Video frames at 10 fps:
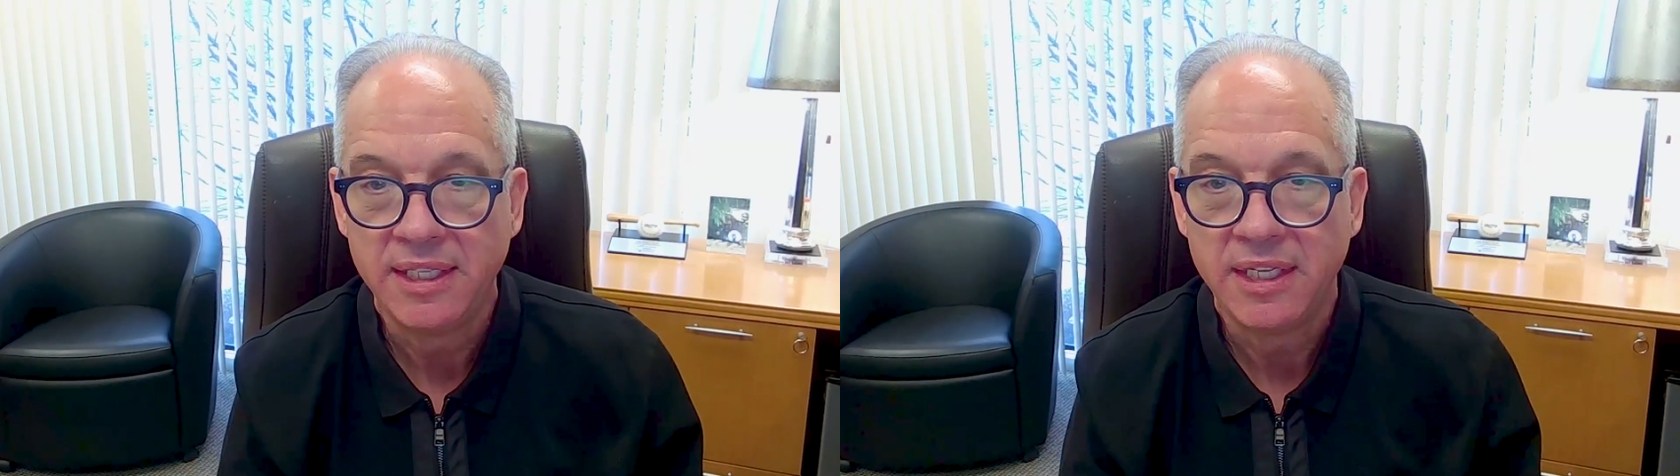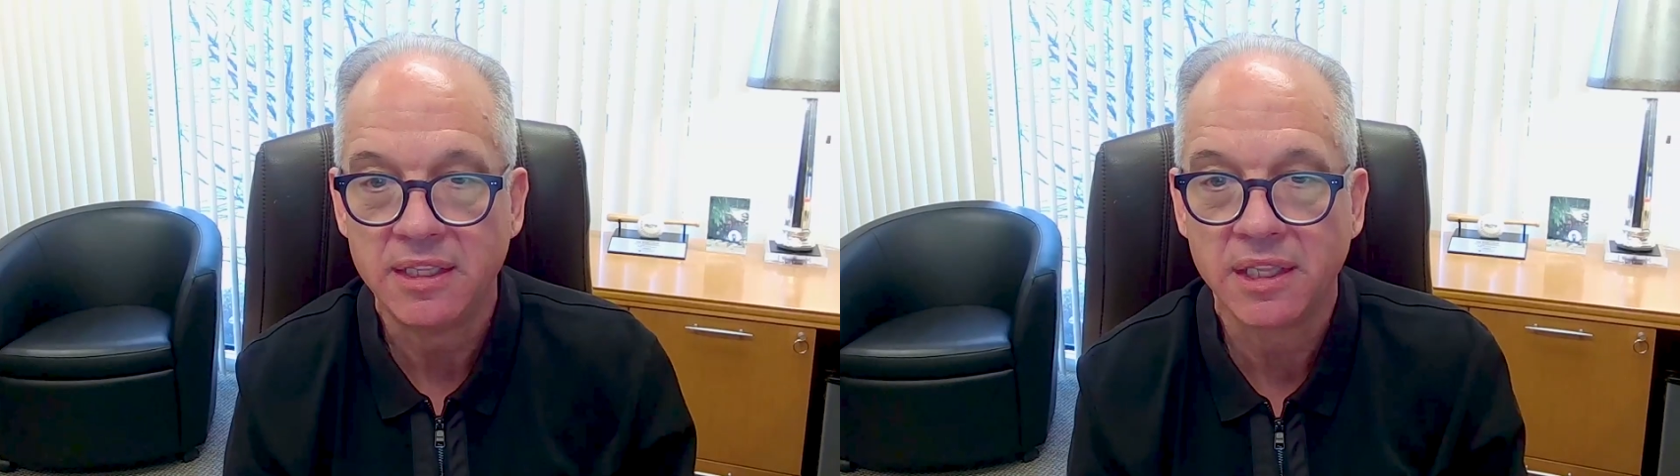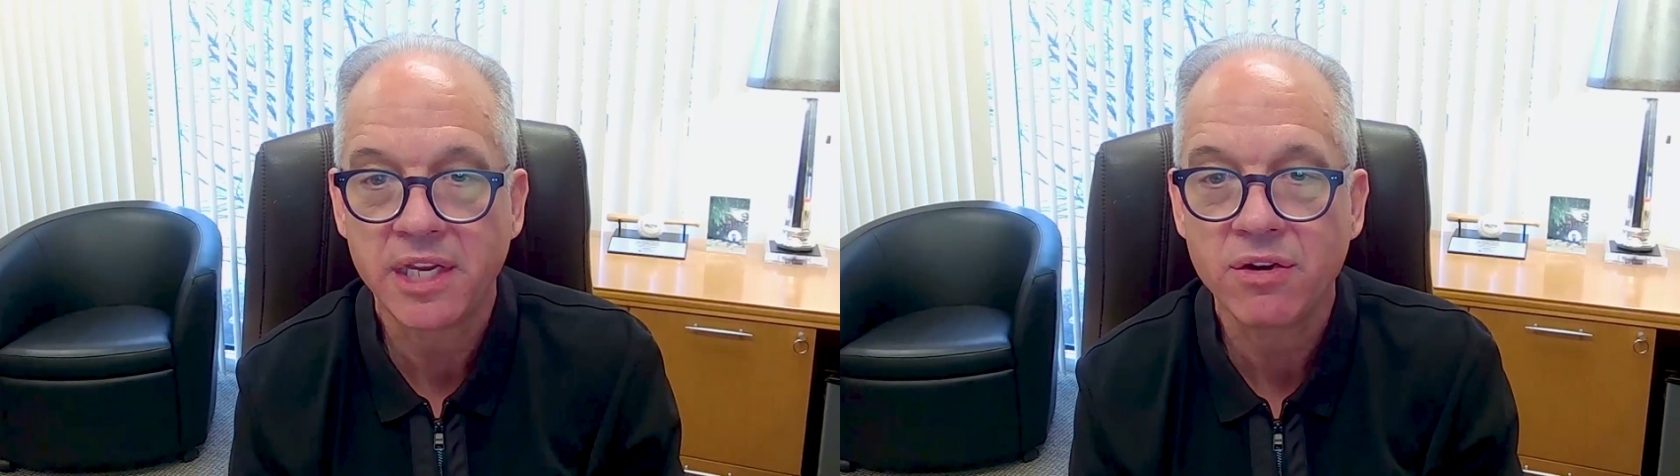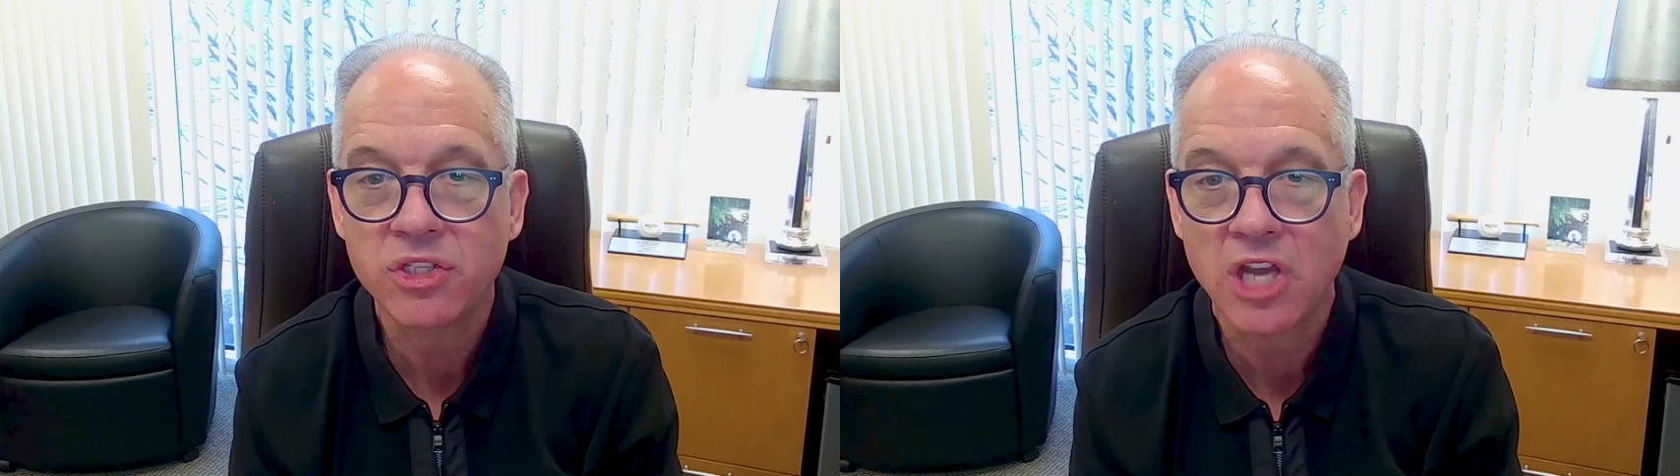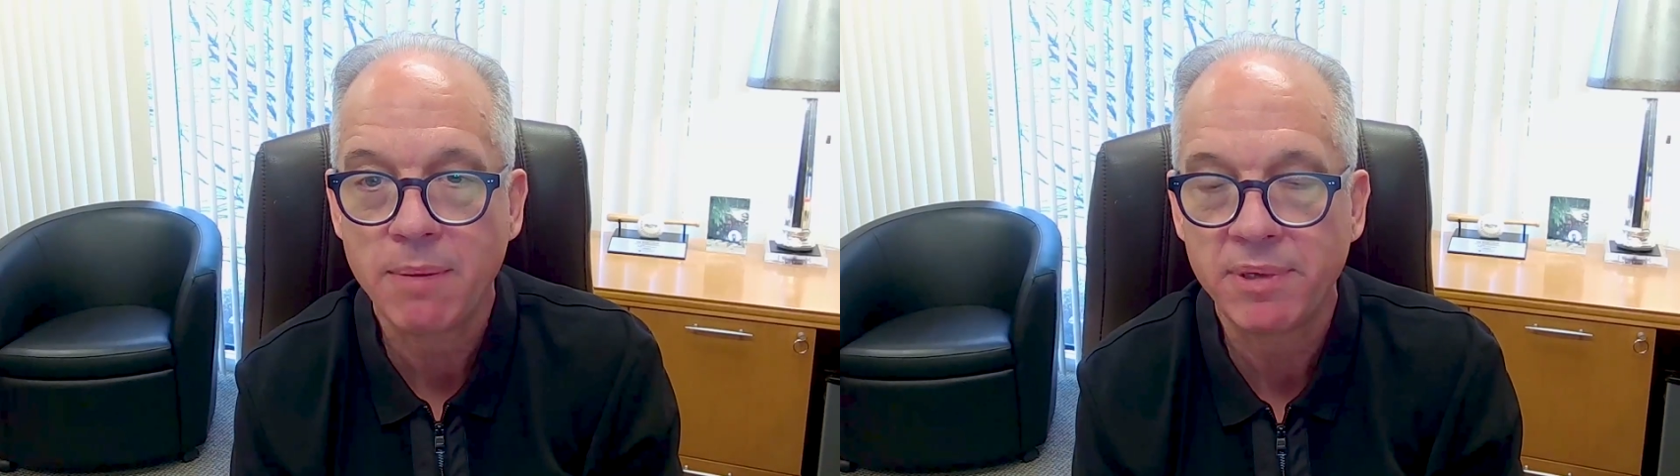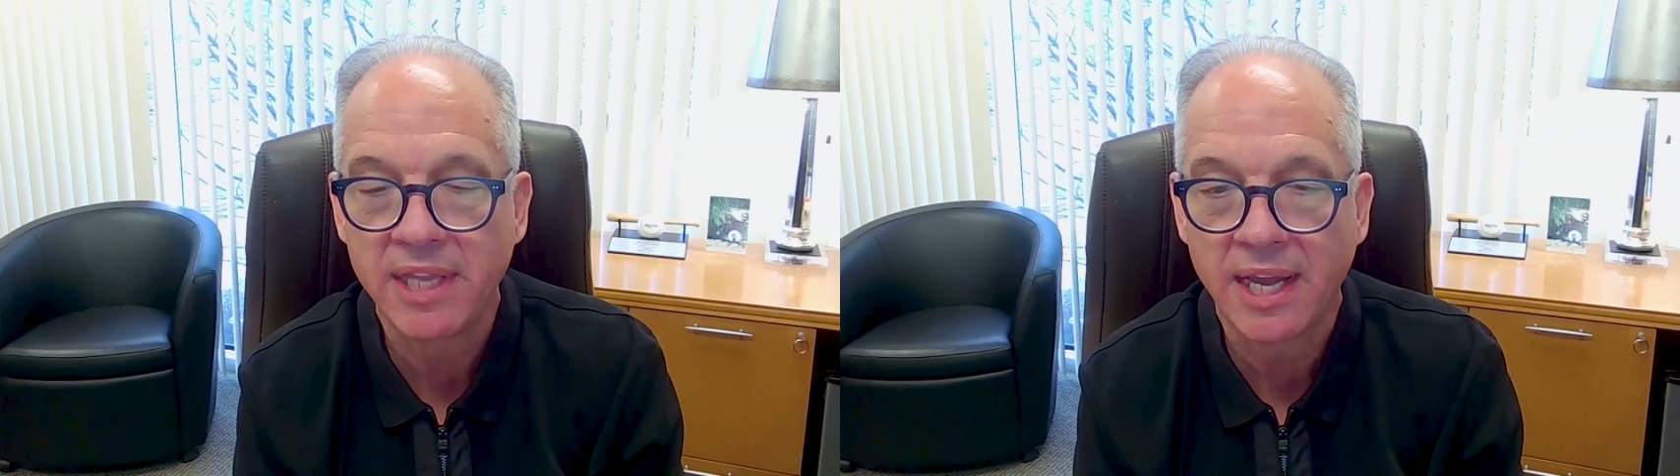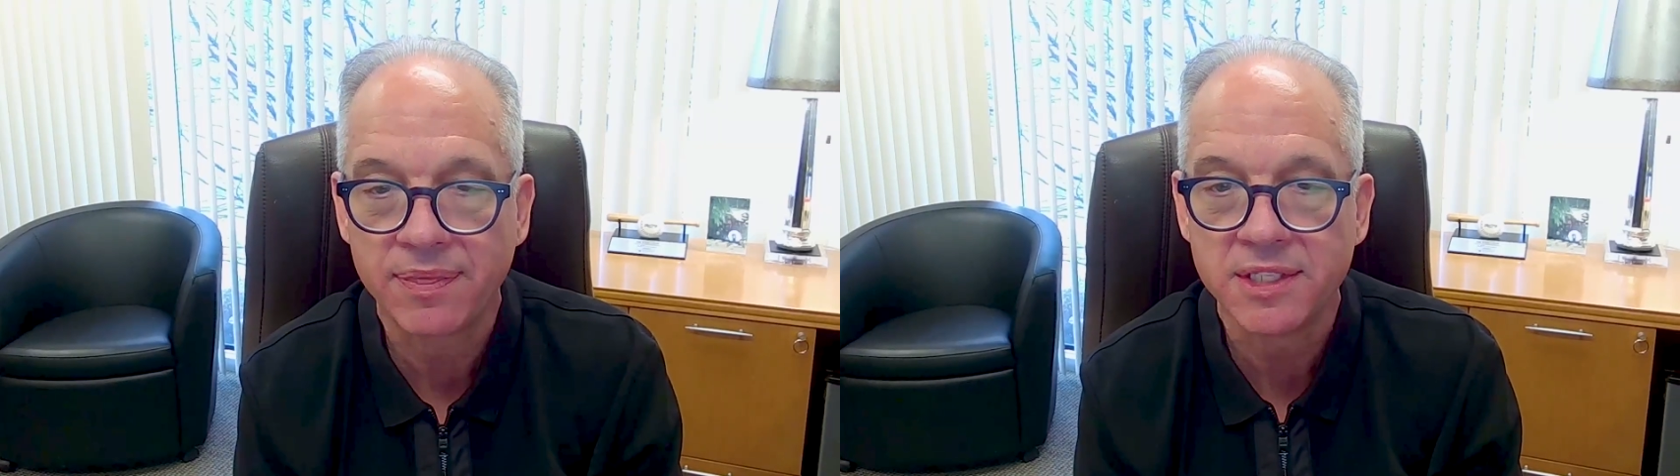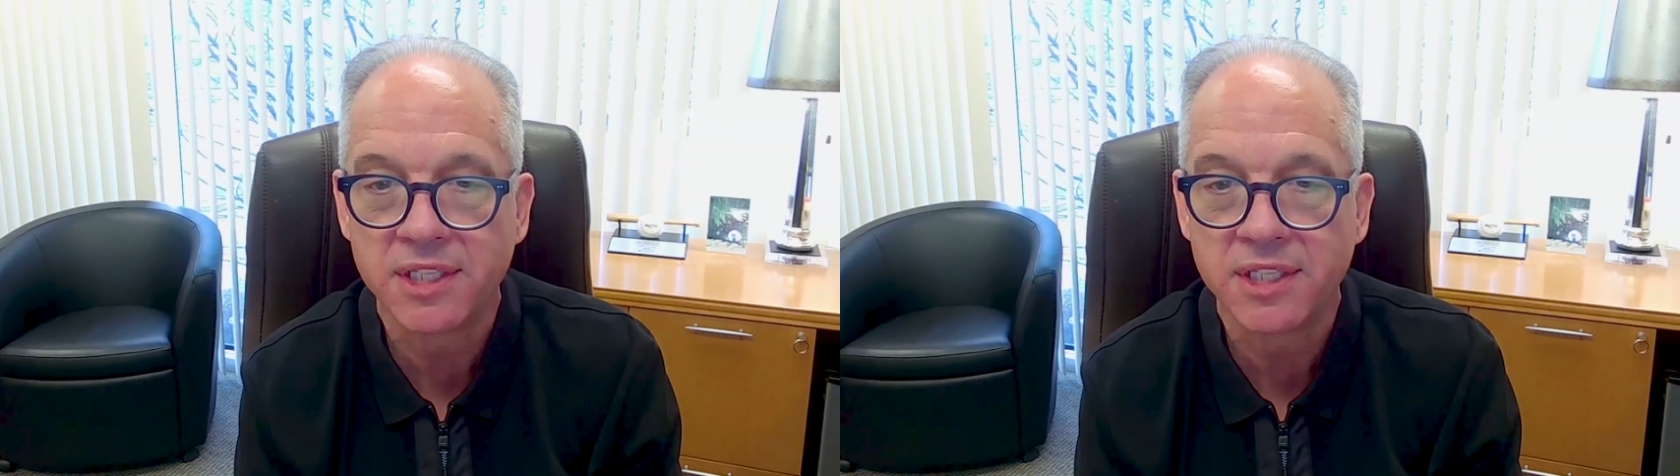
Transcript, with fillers: And the layer on top of that, there's